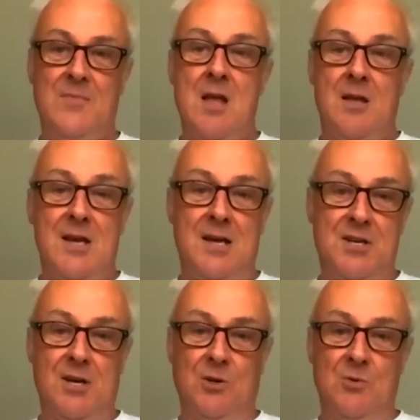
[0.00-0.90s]
Yes,
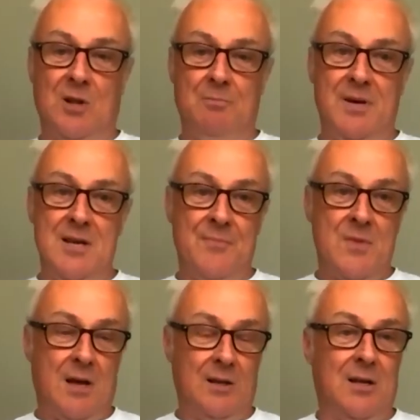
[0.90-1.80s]
it could well be.
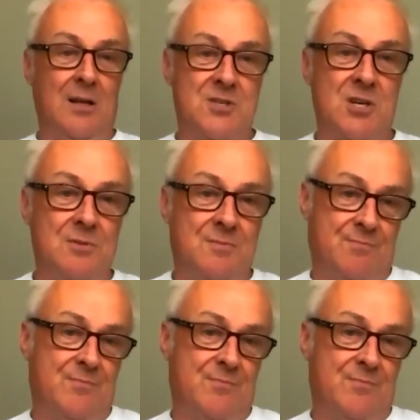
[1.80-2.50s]
I'll also